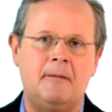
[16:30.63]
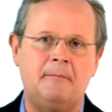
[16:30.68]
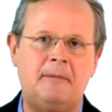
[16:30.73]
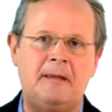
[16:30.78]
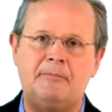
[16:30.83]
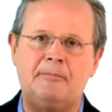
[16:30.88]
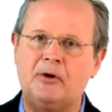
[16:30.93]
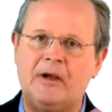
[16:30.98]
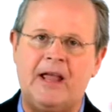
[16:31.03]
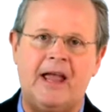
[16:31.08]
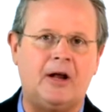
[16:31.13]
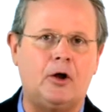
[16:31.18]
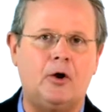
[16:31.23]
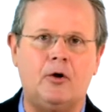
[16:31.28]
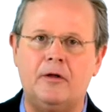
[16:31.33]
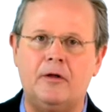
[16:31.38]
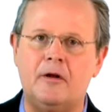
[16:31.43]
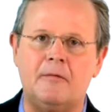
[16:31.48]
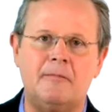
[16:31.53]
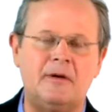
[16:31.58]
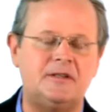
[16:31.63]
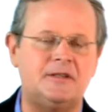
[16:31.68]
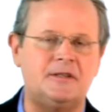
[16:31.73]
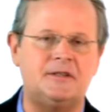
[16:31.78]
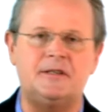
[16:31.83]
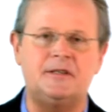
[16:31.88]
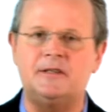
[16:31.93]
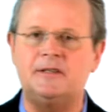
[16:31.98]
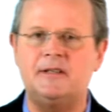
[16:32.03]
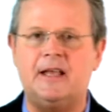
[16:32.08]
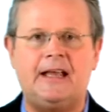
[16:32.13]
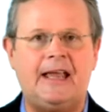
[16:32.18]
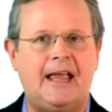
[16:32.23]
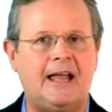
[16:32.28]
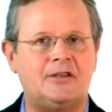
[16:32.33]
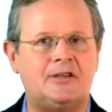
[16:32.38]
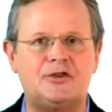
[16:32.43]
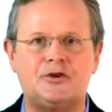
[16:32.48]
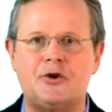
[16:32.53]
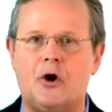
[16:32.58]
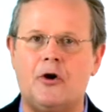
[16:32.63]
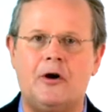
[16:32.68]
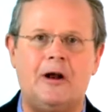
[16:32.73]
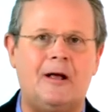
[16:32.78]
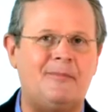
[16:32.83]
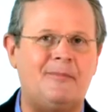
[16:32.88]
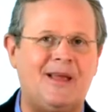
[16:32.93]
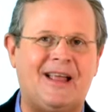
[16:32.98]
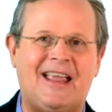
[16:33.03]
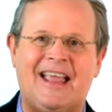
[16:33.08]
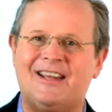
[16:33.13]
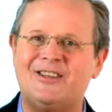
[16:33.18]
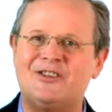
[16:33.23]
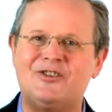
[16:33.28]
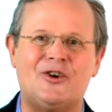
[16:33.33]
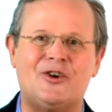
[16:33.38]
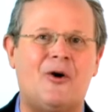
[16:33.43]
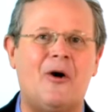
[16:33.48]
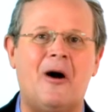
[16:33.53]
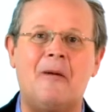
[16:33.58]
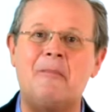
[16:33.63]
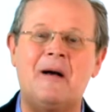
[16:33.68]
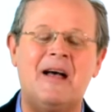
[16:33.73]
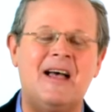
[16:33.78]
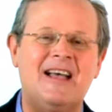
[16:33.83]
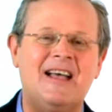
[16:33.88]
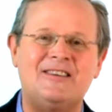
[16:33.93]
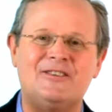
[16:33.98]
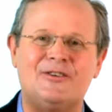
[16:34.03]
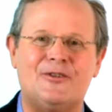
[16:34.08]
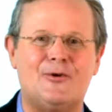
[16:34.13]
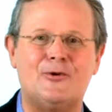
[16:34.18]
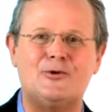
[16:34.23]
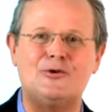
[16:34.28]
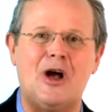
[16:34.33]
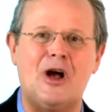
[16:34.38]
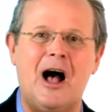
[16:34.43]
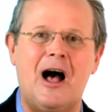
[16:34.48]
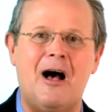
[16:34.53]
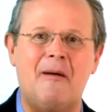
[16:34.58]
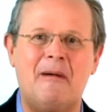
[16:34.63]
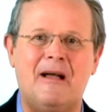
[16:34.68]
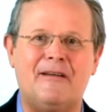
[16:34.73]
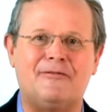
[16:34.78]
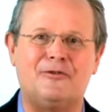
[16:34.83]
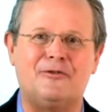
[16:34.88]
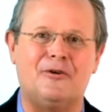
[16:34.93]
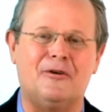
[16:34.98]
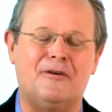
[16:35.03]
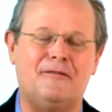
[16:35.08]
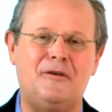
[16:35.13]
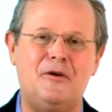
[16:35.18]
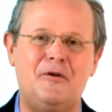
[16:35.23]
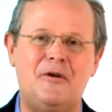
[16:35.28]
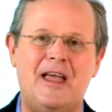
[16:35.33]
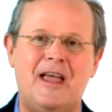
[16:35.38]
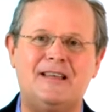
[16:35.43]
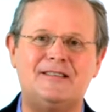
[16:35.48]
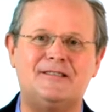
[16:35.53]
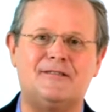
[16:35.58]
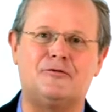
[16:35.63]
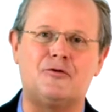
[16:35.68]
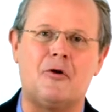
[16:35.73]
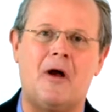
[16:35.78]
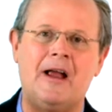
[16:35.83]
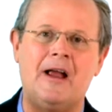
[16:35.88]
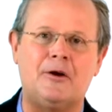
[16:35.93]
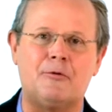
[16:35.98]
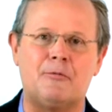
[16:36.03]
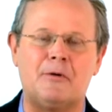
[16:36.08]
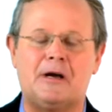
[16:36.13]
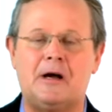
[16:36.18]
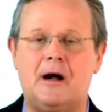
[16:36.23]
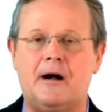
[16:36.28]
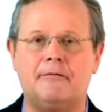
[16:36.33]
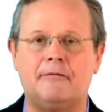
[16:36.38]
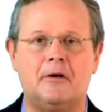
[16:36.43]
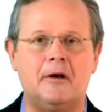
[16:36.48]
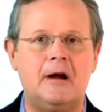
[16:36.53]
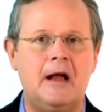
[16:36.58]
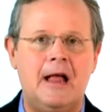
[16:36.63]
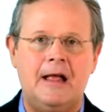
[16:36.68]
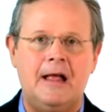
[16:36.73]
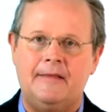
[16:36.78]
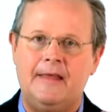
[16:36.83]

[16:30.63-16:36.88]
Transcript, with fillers: People can't go to their businesses, they can't start up, they can't show up to their job after a few days of trying to recover.